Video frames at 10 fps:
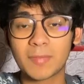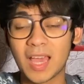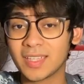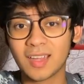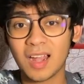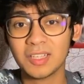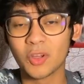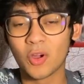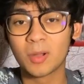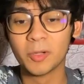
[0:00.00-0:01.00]
I can't
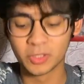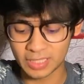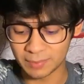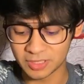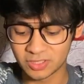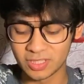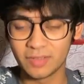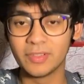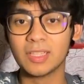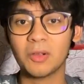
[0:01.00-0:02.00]
talk about chemistry
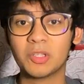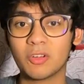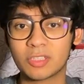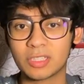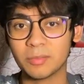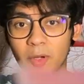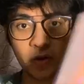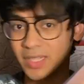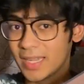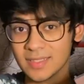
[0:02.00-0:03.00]
without talking
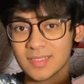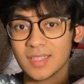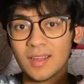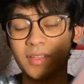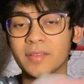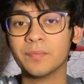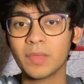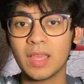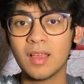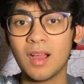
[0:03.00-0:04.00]
about
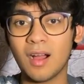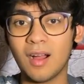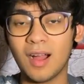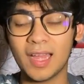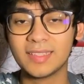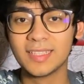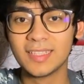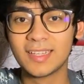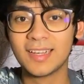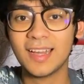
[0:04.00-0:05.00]
NCERT. I
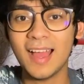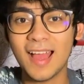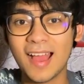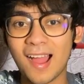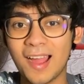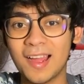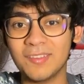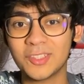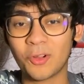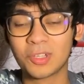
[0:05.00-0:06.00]
think I
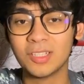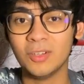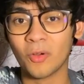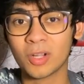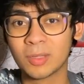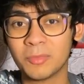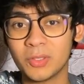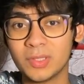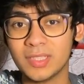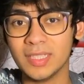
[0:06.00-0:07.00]
have talked a lot
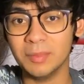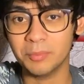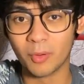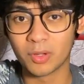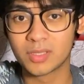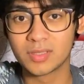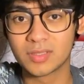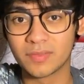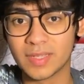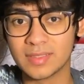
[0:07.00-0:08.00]
about the importance
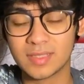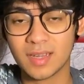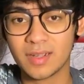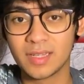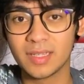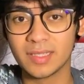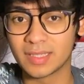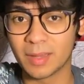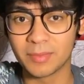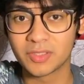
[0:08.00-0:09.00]
of NCERT in
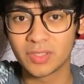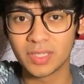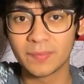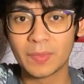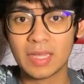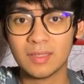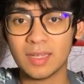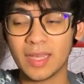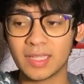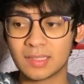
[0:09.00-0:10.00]
chemistry.
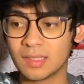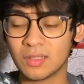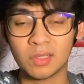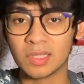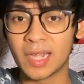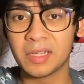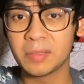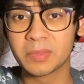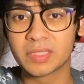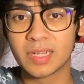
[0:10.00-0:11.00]
Like
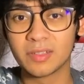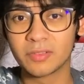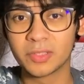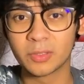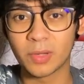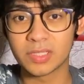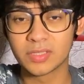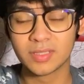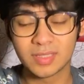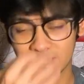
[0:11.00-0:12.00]
90% of your
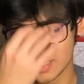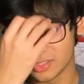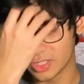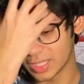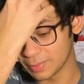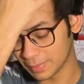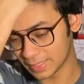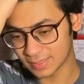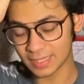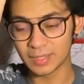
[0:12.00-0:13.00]
questions in JEE
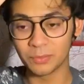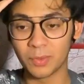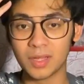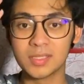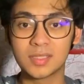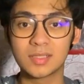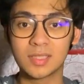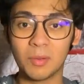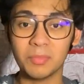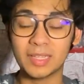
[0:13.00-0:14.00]
Mains and Advanced
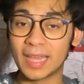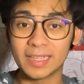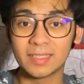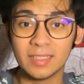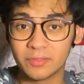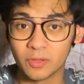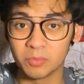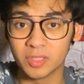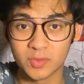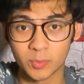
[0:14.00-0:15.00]
come directly
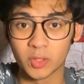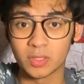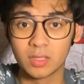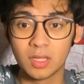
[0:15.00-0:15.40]
from this book.